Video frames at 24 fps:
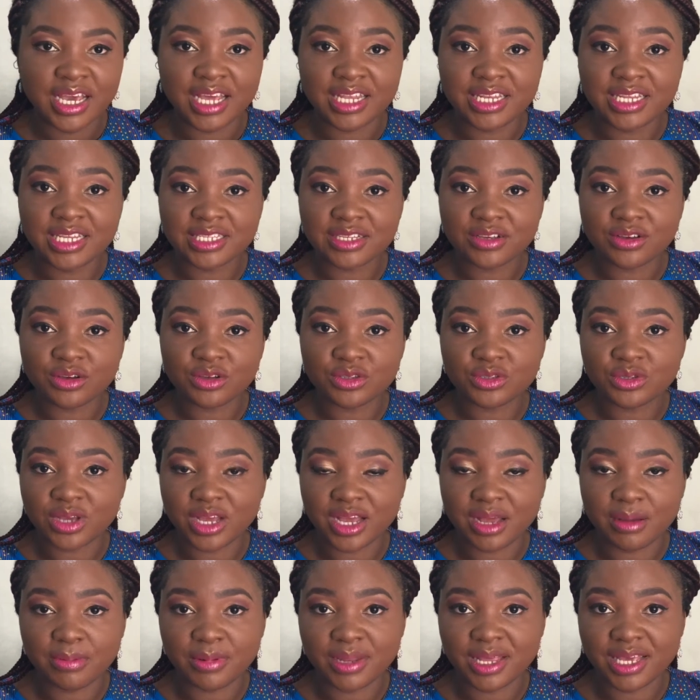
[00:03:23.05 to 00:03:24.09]
And this also
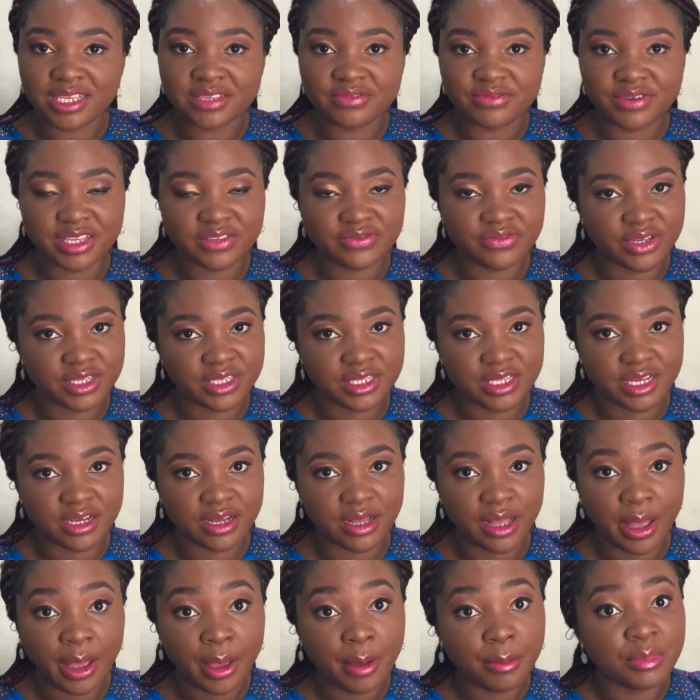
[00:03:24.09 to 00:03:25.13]
applies vice
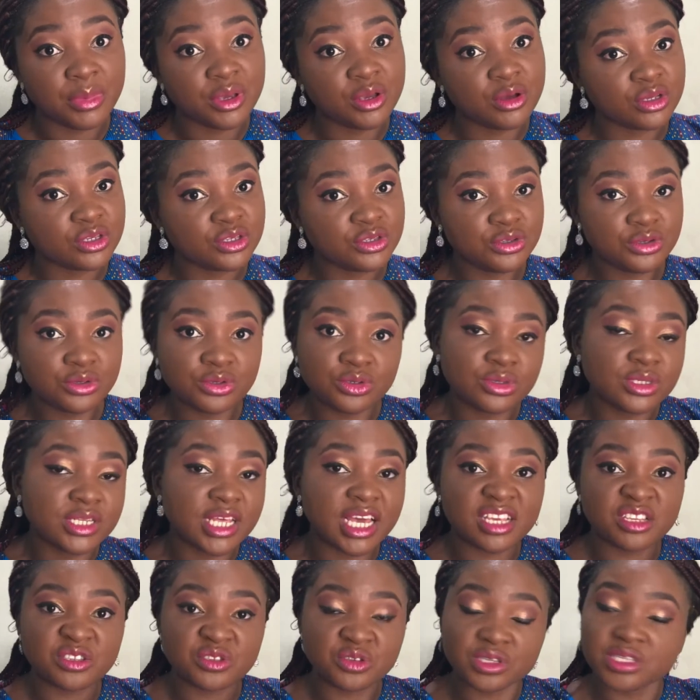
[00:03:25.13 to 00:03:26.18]
versa, because you too
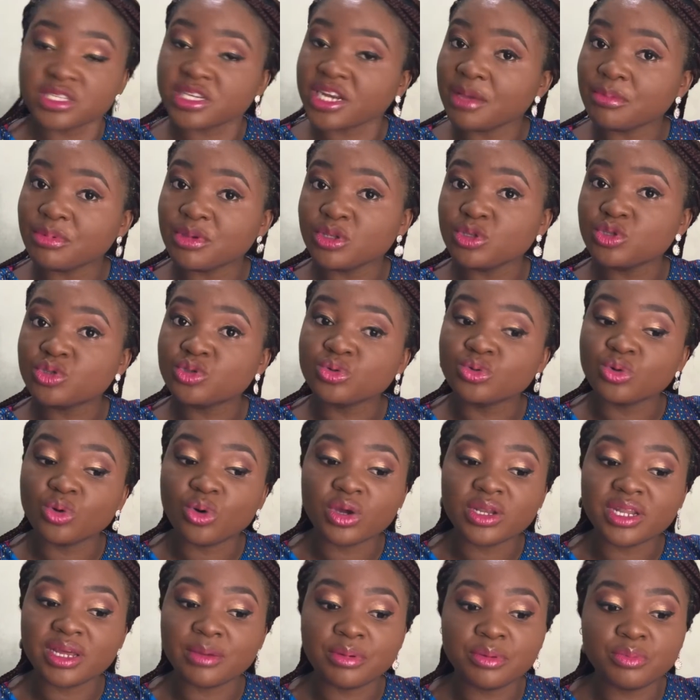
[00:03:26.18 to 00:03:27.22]
that is subscribing to
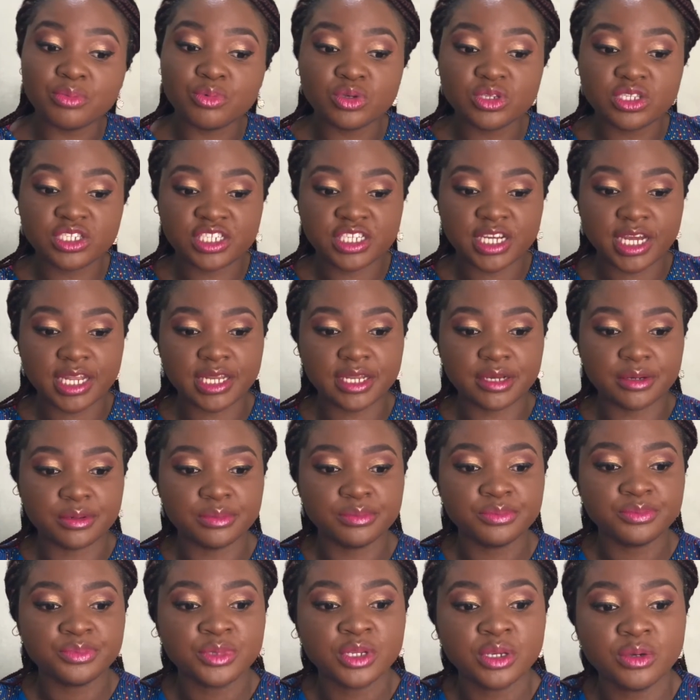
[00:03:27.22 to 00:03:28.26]
other people's channel
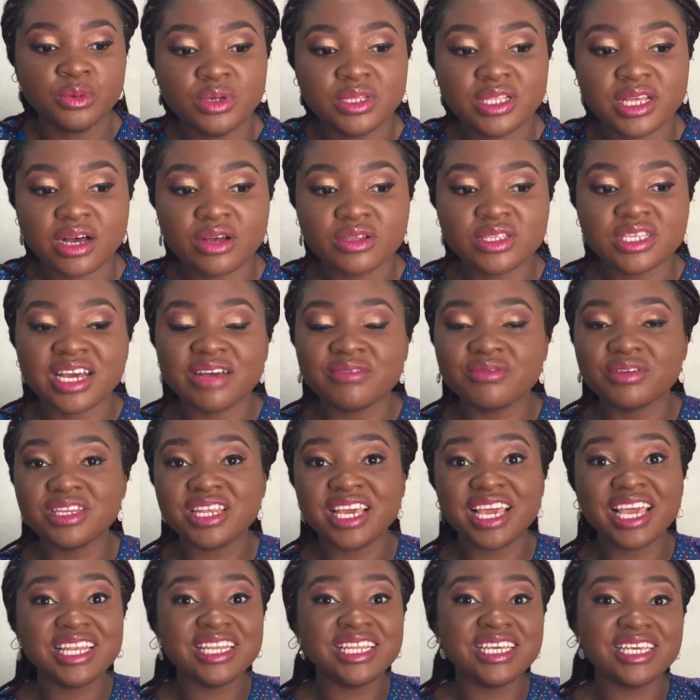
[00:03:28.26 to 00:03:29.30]
without having
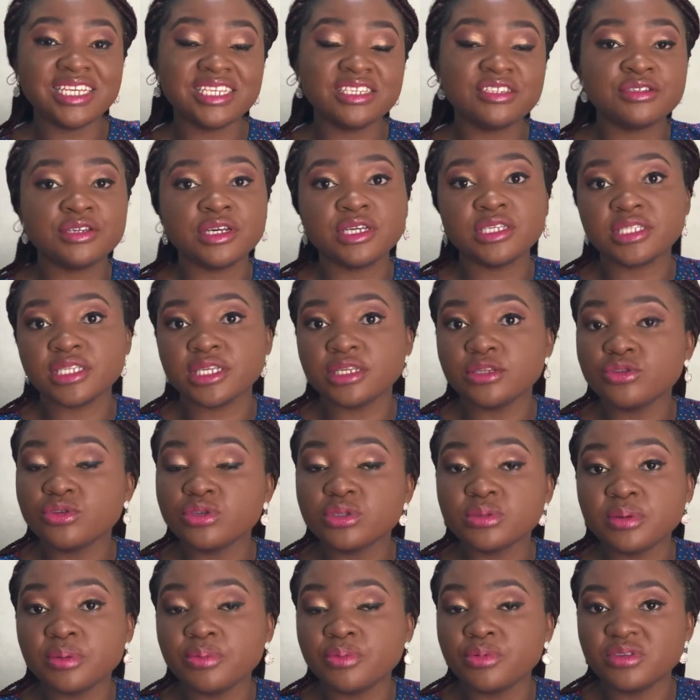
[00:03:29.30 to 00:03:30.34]
any interest in
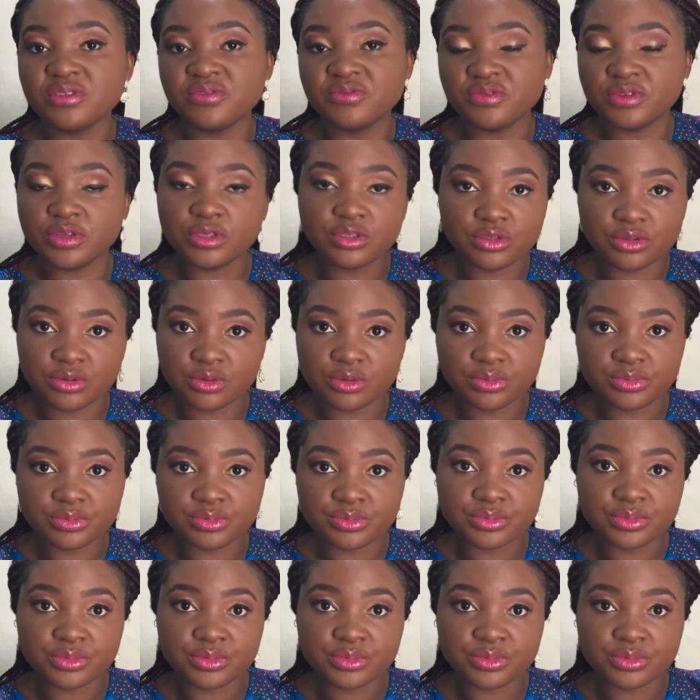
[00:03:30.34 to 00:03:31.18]
those people's video,